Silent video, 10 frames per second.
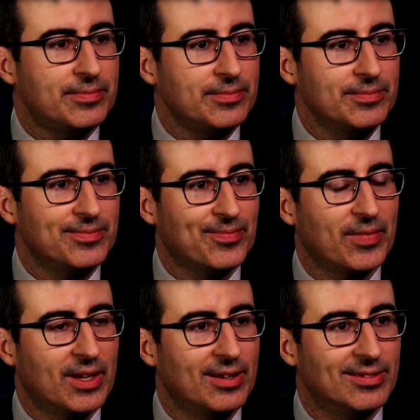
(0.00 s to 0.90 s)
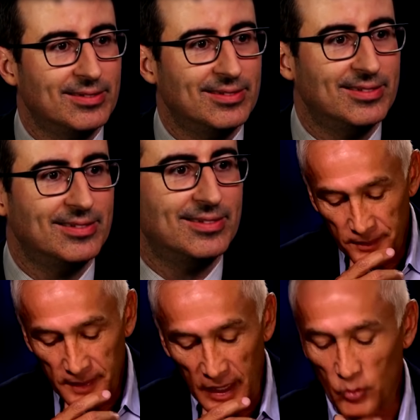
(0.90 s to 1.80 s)
The interview with
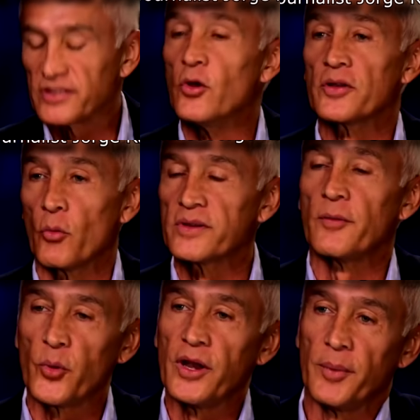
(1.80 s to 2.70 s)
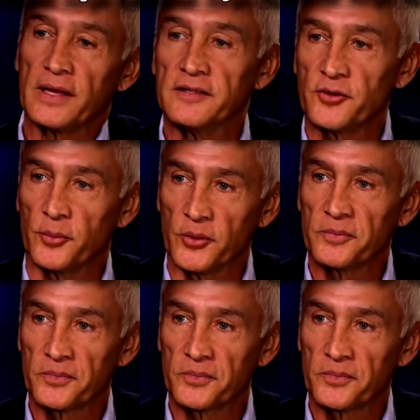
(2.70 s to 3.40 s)
Edward Snowden was a pretty big interview.